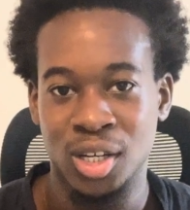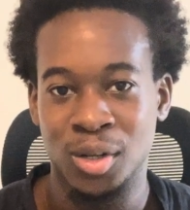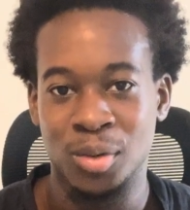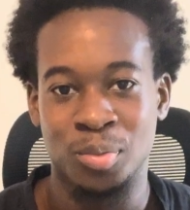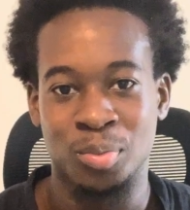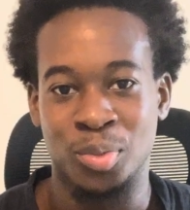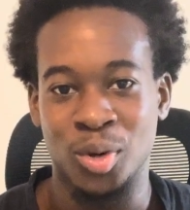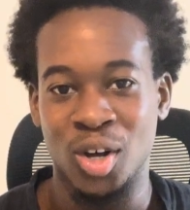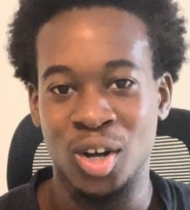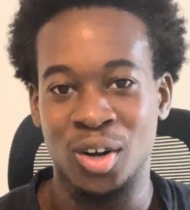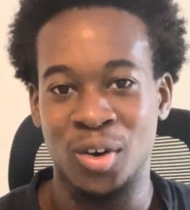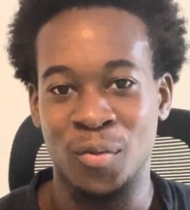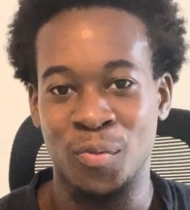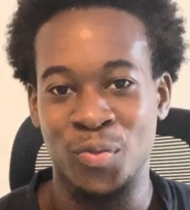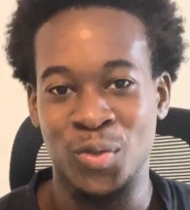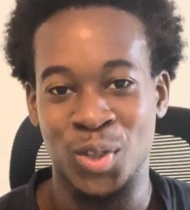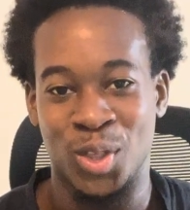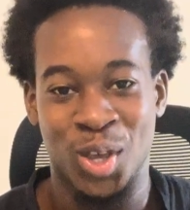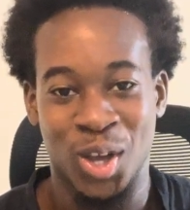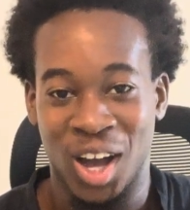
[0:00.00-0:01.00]
But
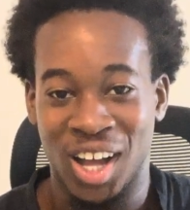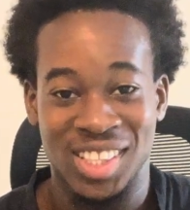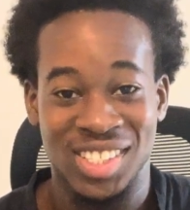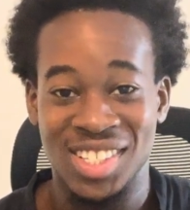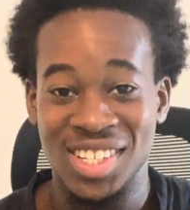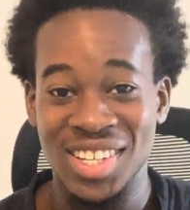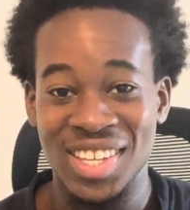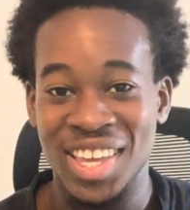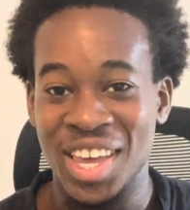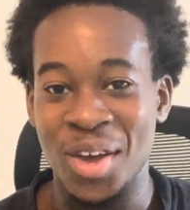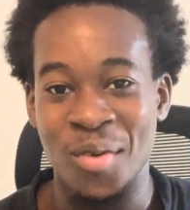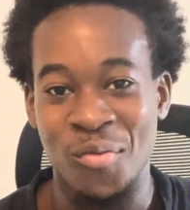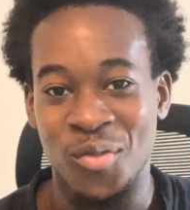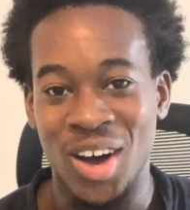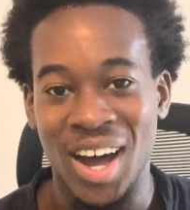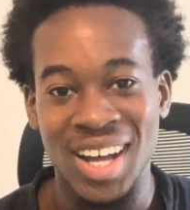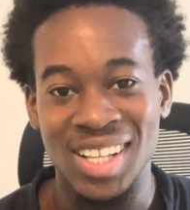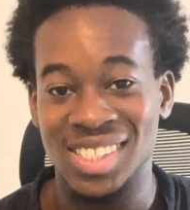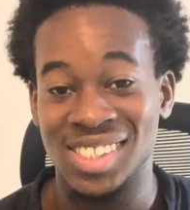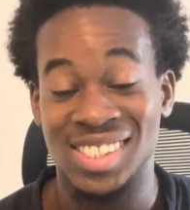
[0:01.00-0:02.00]
I didn't get
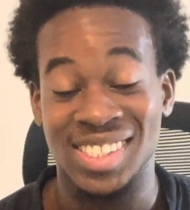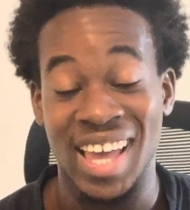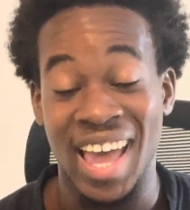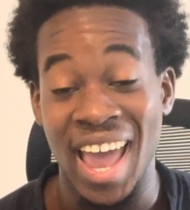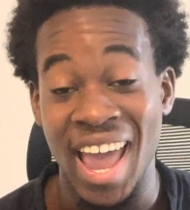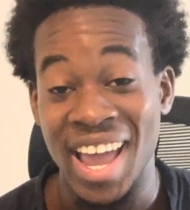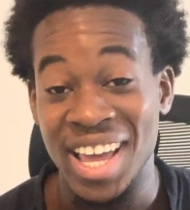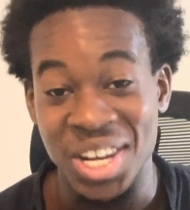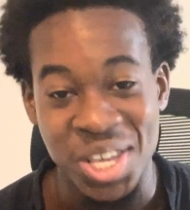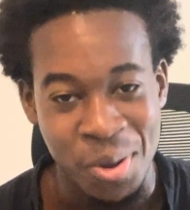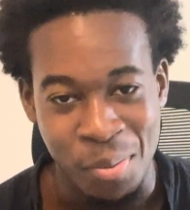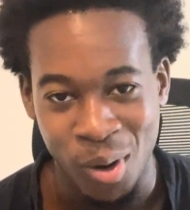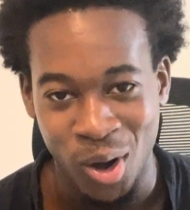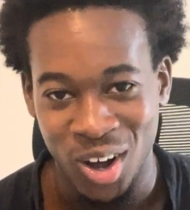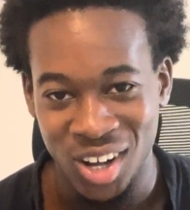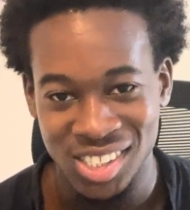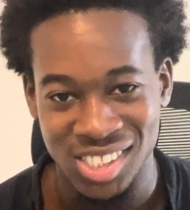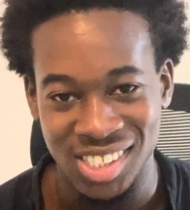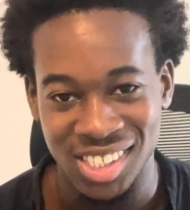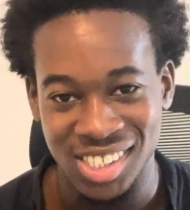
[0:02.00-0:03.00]
invited to any
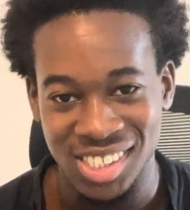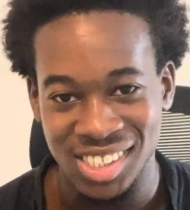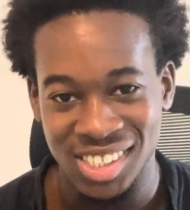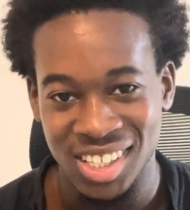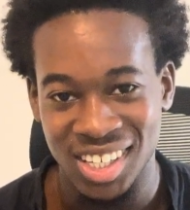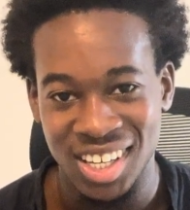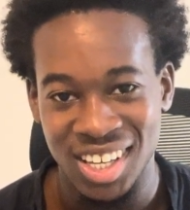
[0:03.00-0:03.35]
parties.